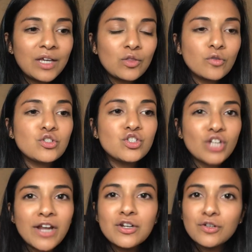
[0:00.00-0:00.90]
those
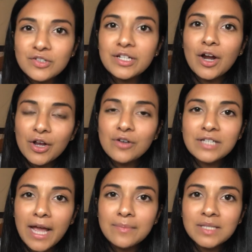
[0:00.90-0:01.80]
gender
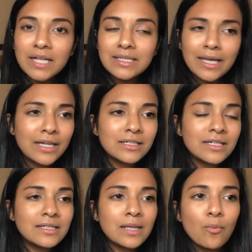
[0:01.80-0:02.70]
stereotypes, that's like,
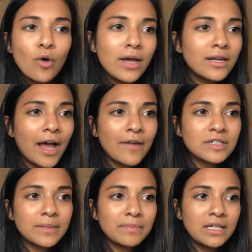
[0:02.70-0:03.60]
does someone have
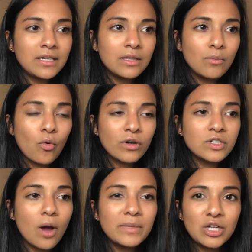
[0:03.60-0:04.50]
to be the more
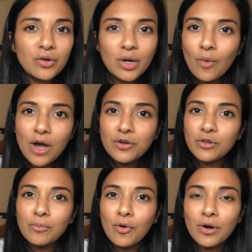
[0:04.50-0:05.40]
domineering one or
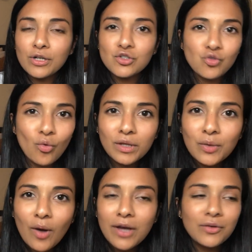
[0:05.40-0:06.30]
the more
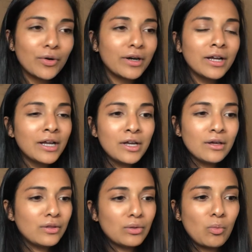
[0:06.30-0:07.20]
controlling one, or
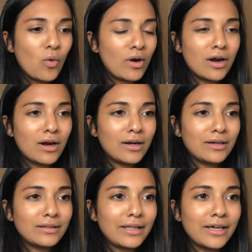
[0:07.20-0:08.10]
the more
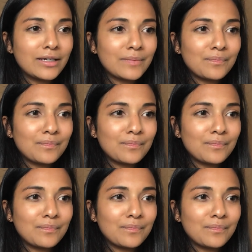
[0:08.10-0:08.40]
like